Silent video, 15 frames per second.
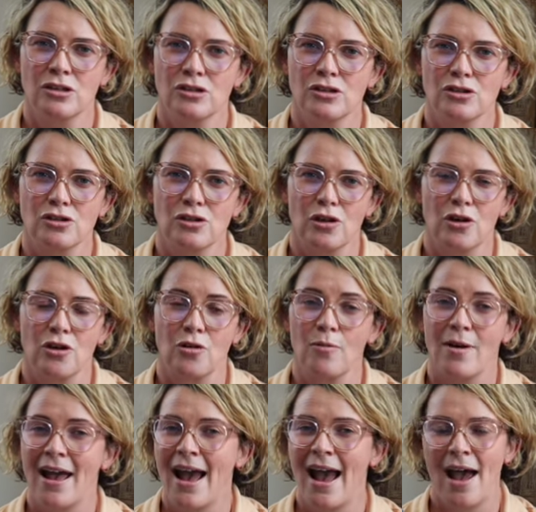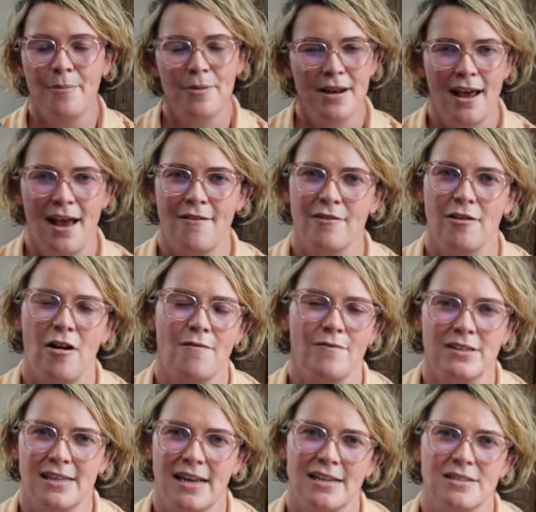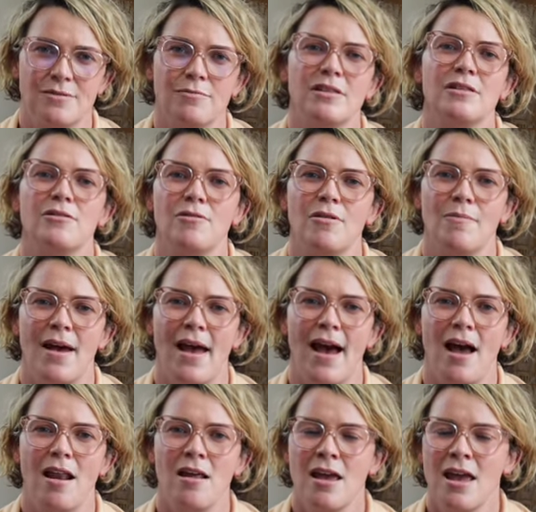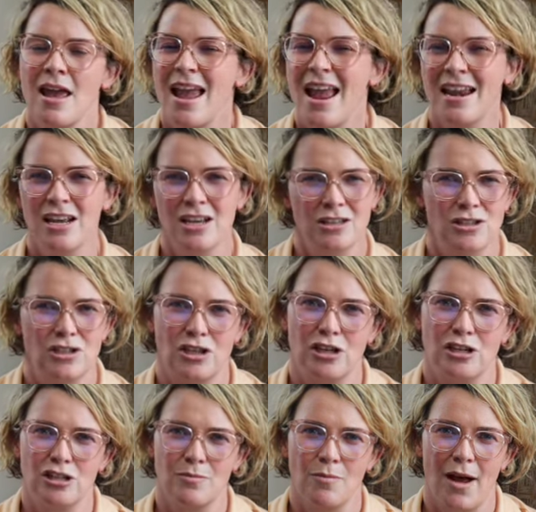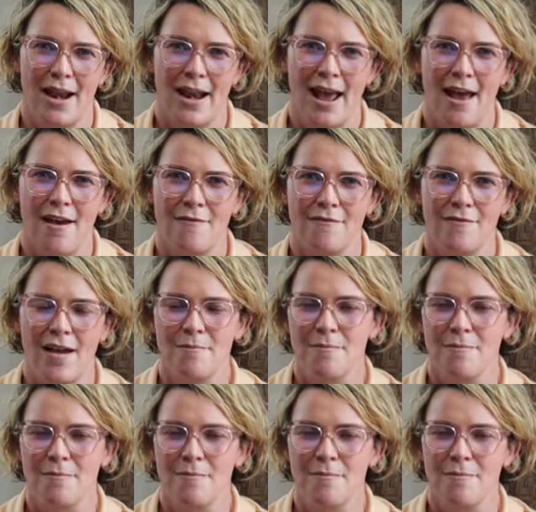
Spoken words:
So we're happy to have a conversation with you about any concerns you might have,